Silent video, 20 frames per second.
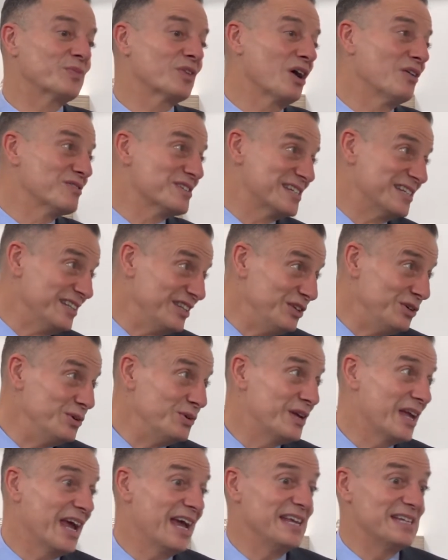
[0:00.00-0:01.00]
Obviously the
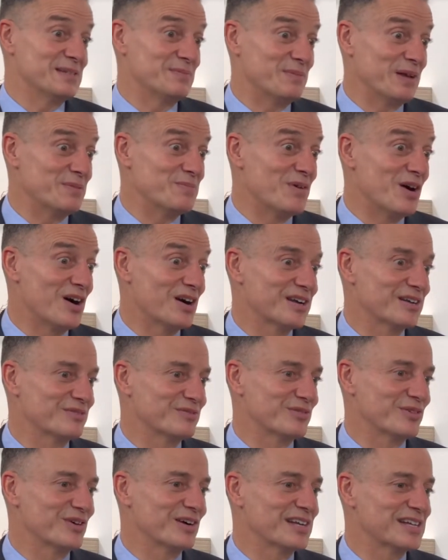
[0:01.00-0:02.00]
UK is a big market
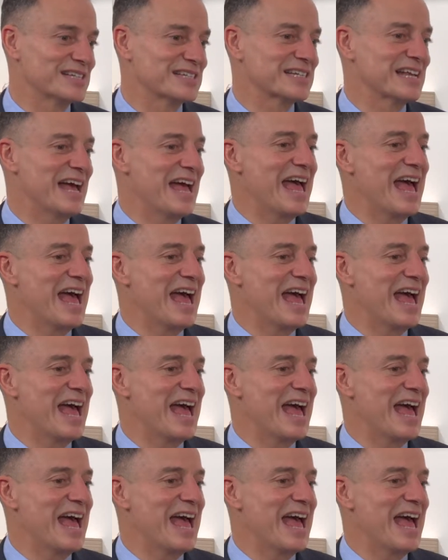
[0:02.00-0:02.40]
for us.